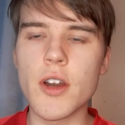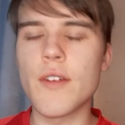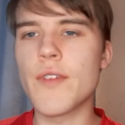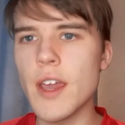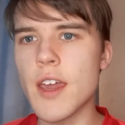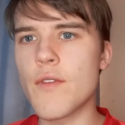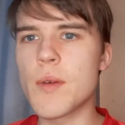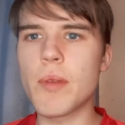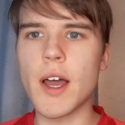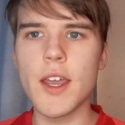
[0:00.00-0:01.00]
I think if we
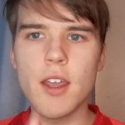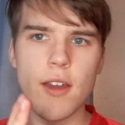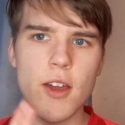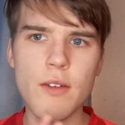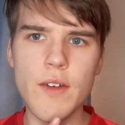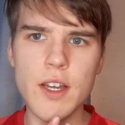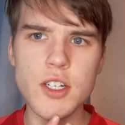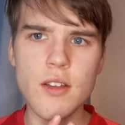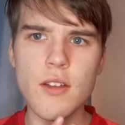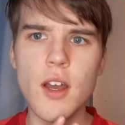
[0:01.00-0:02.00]
play Jutkiewicz
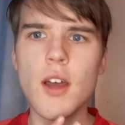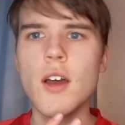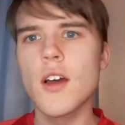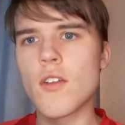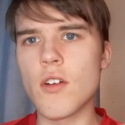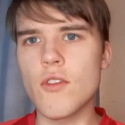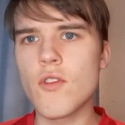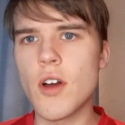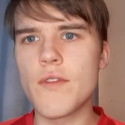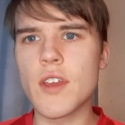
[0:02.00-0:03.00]
and
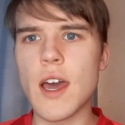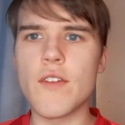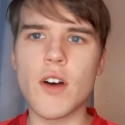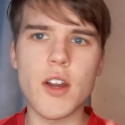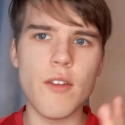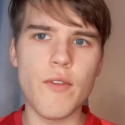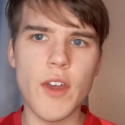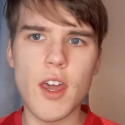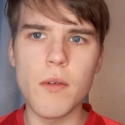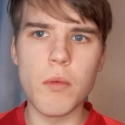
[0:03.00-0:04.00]
Crosgrove together, I don't
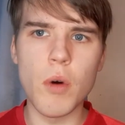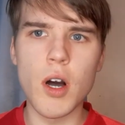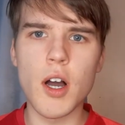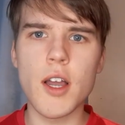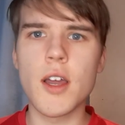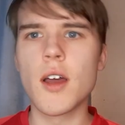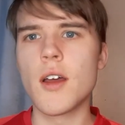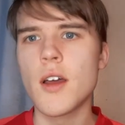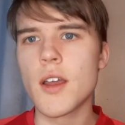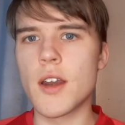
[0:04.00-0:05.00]
think it will work.
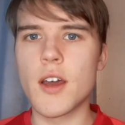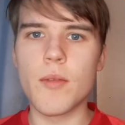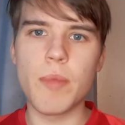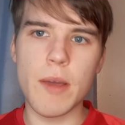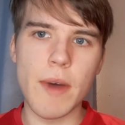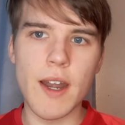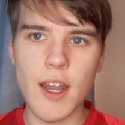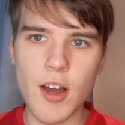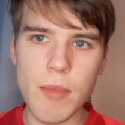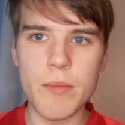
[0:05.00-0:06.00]
You know, big man,
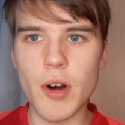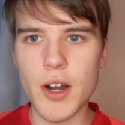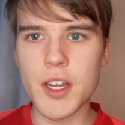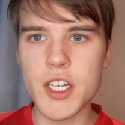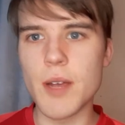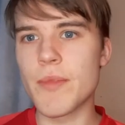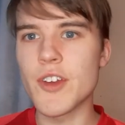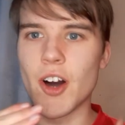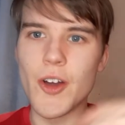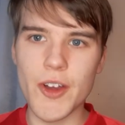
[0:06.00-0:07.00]
little man partnership,
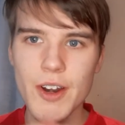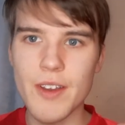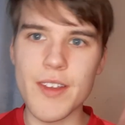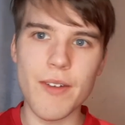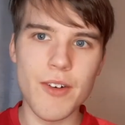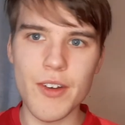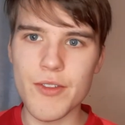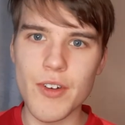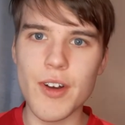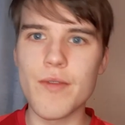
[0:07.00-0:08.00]
Scott Hogan and Sam
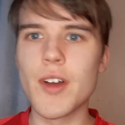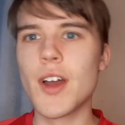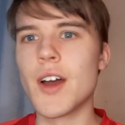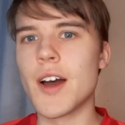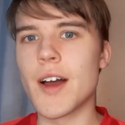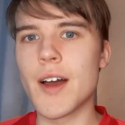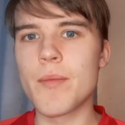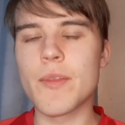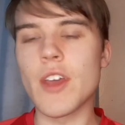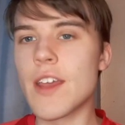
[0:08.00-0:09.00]
Crosgrove.
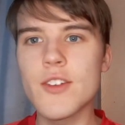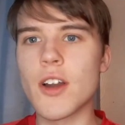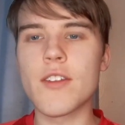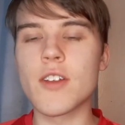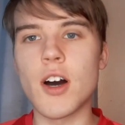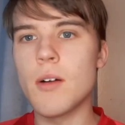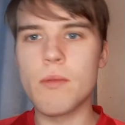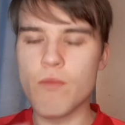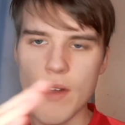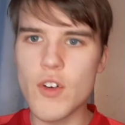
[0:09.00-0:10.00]
Um, so he's got to start.
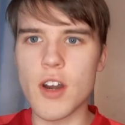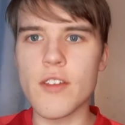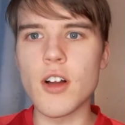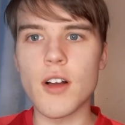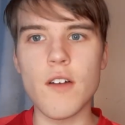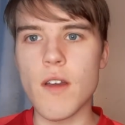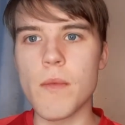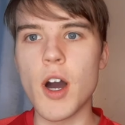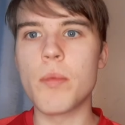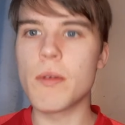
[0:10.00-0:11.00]
We've got to start Rekeem
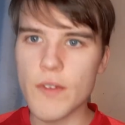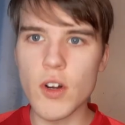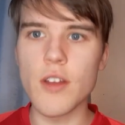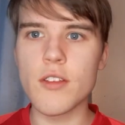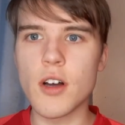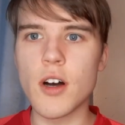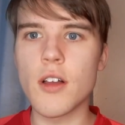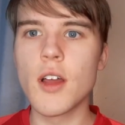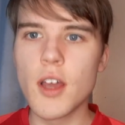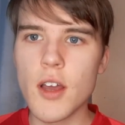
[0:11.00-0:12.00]
Harper. We've got to
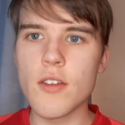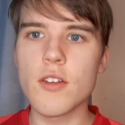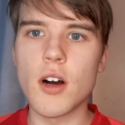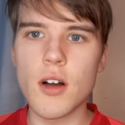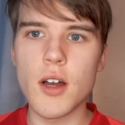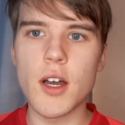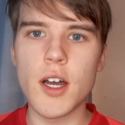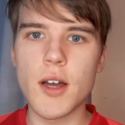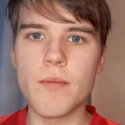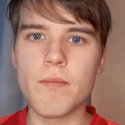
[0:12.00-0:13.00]
start Scott
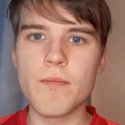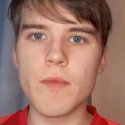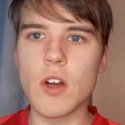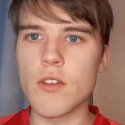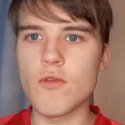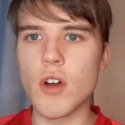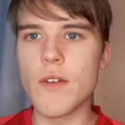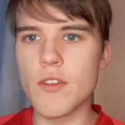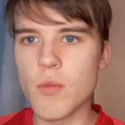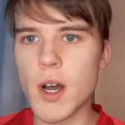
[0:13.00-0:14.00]
um, Cosgrove
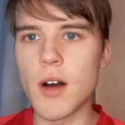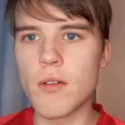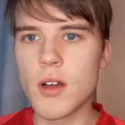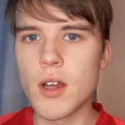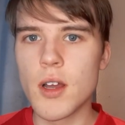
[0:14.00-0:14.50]
as well.